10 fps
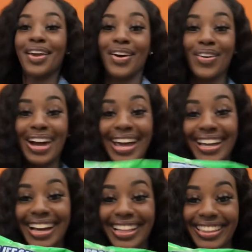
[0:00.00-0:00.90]
Oh, I
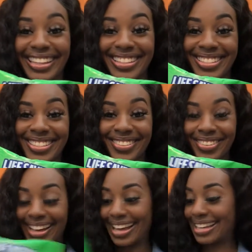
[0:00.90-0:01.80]
had got these two
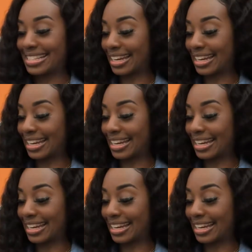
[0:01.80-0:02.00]
guys.